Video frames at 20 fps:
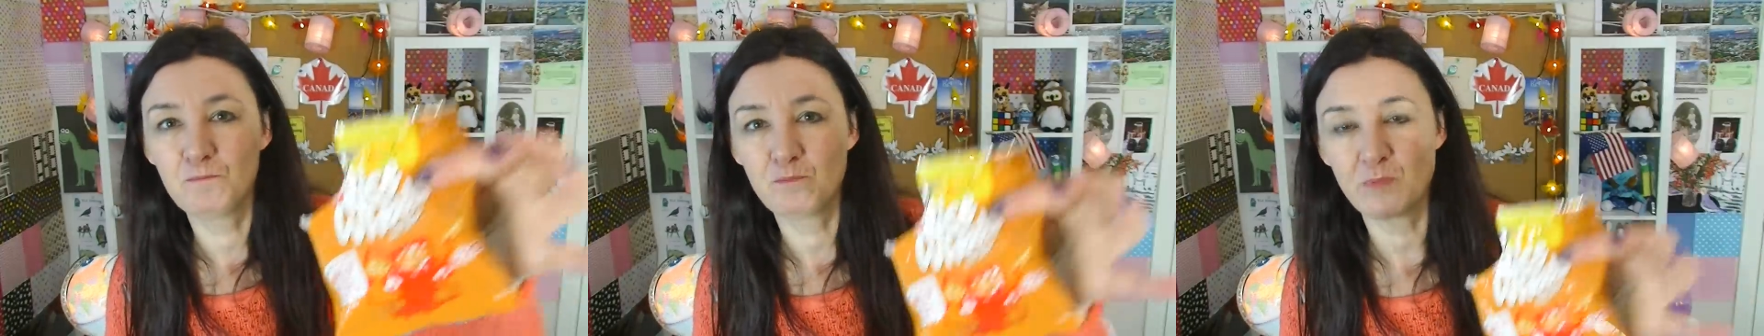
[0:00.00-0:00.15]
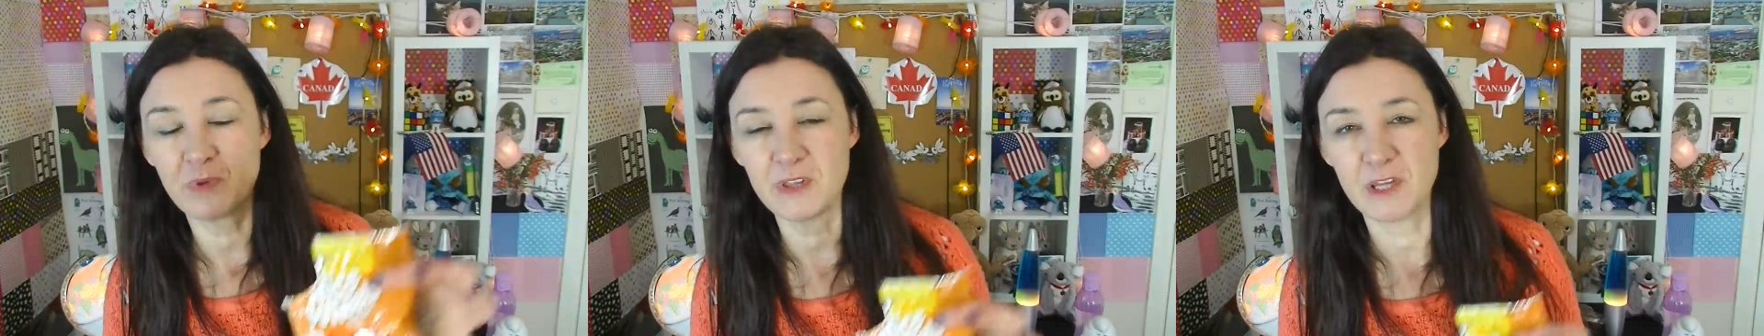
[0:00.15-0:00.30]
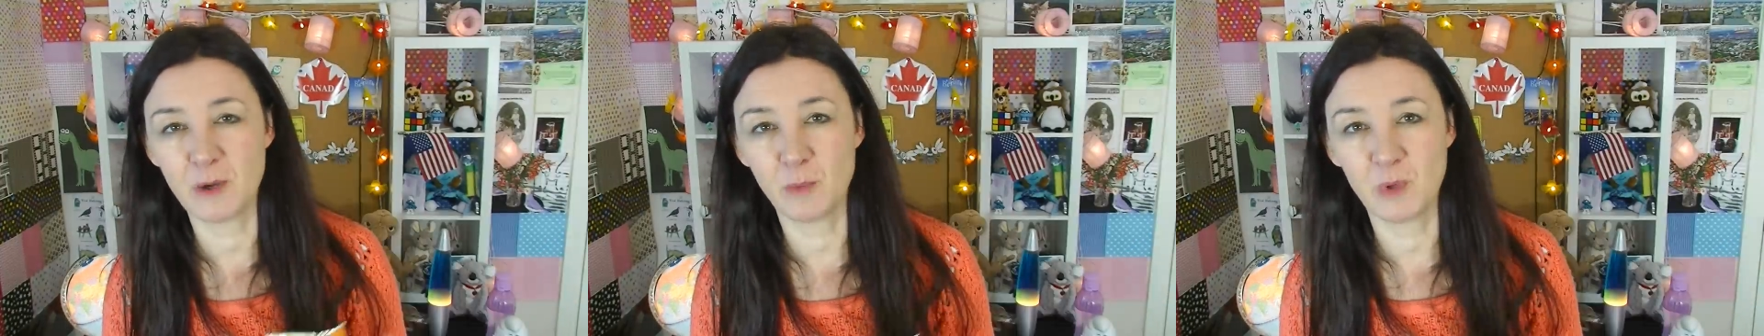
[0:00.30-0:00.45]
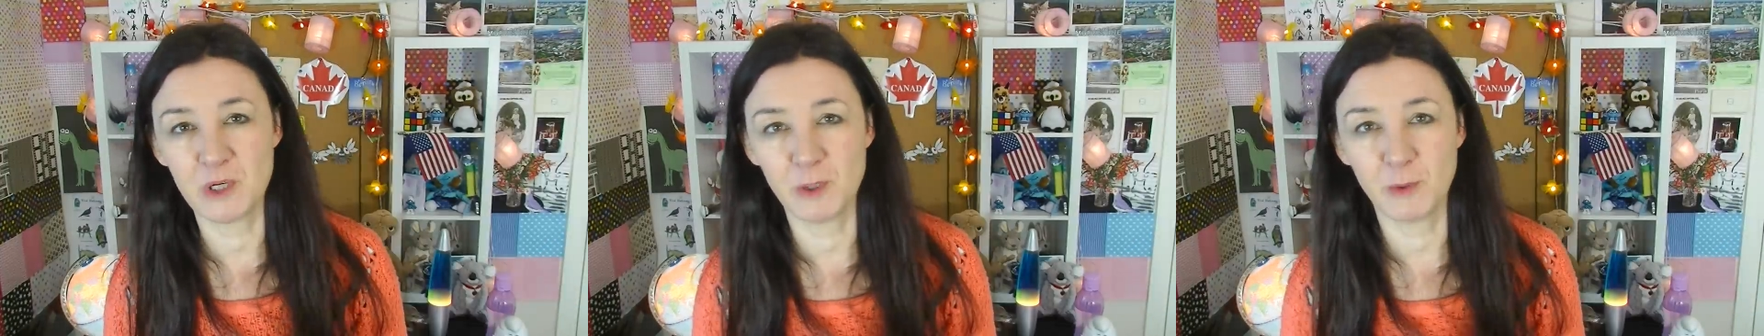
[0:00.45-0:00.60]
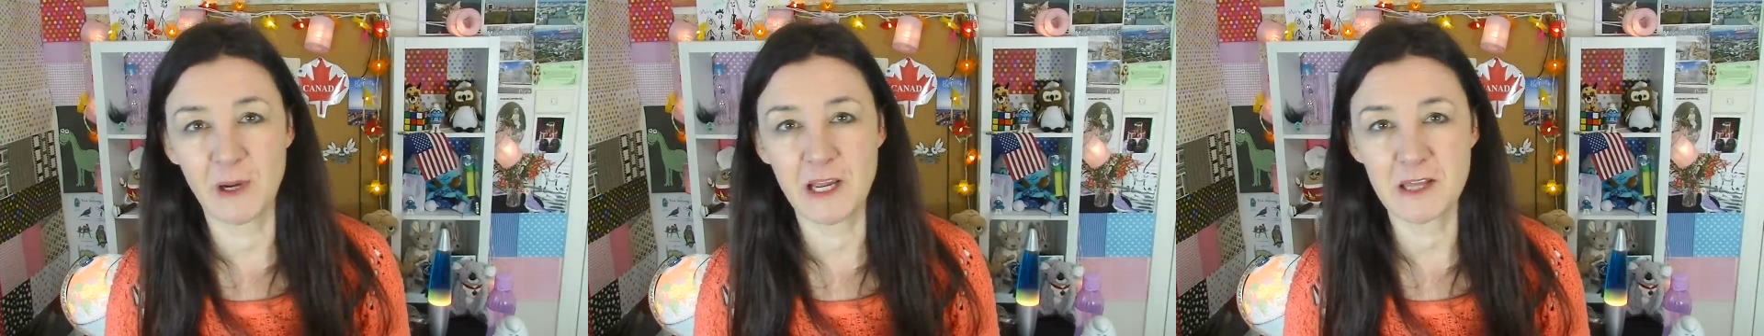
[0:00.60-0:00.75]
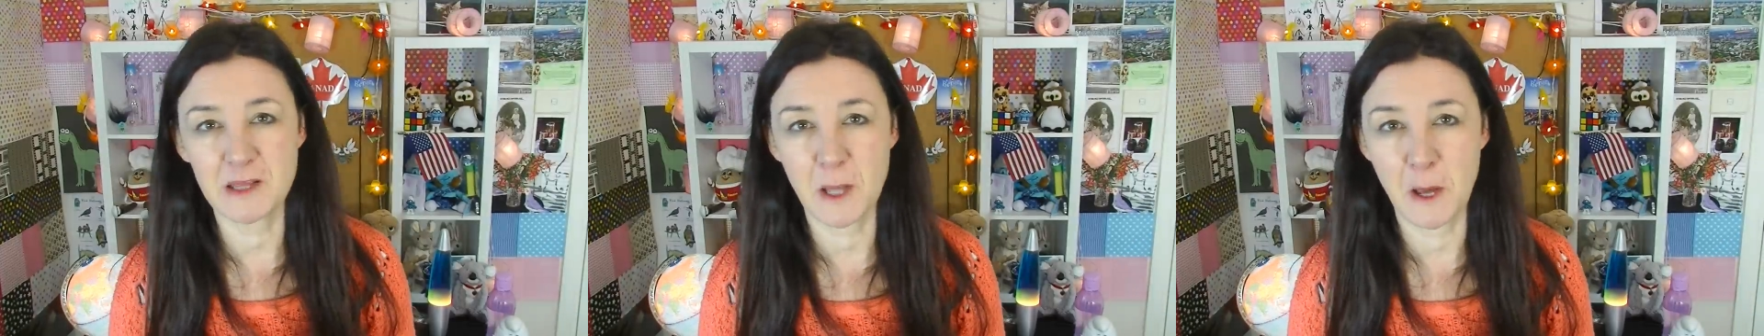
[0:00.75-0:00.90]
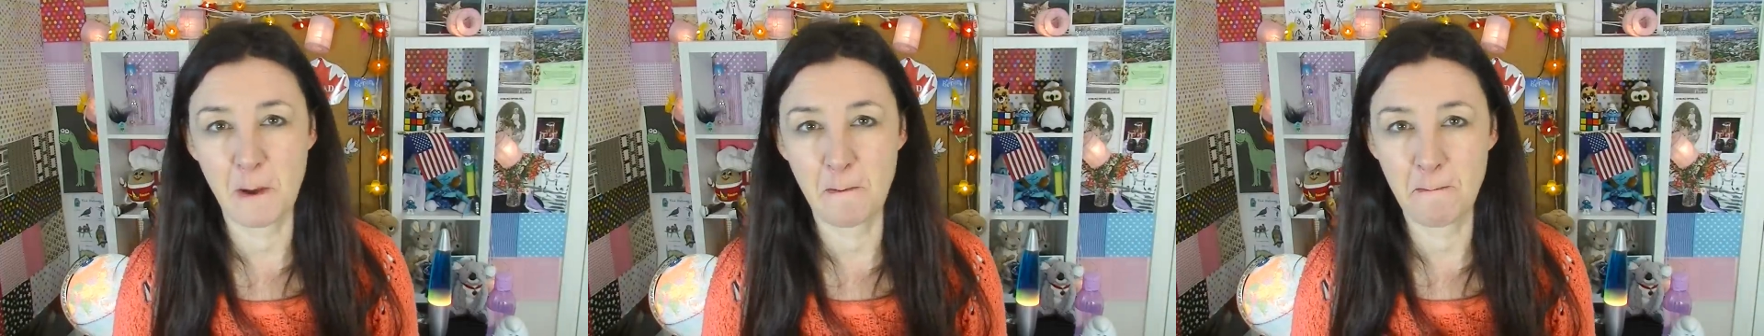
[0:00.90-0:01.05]
But then when you
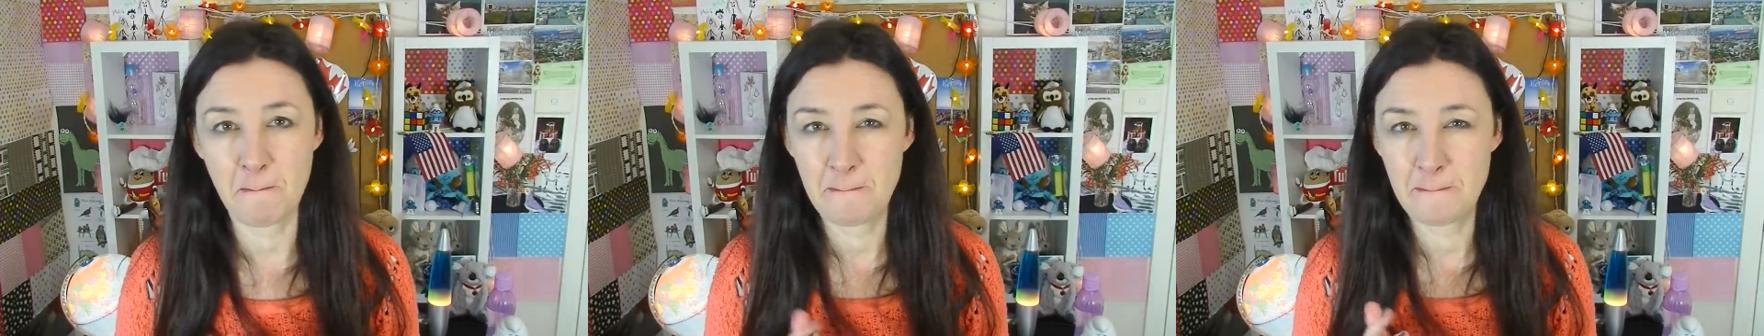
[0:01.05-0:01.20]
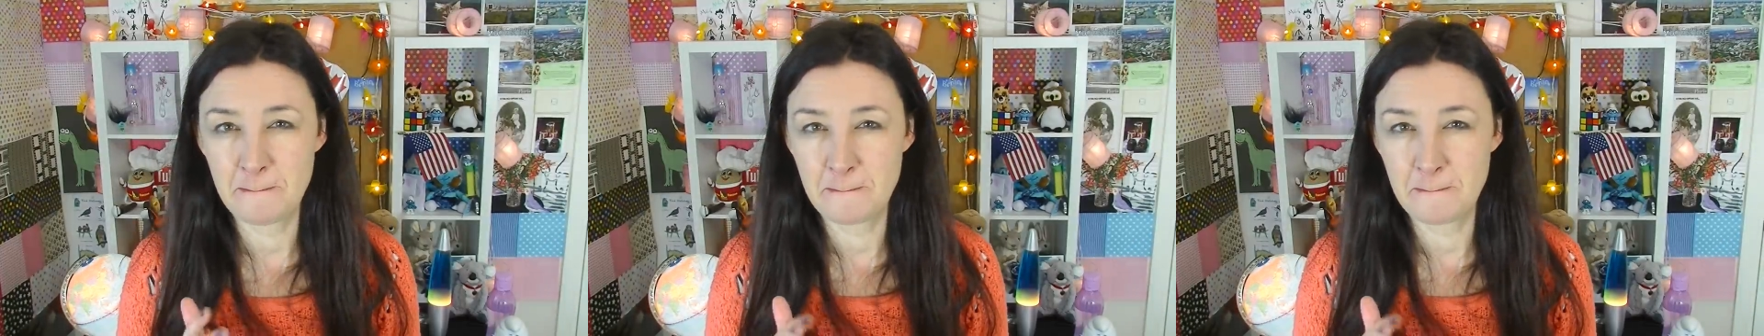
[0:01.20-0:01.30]
eat them,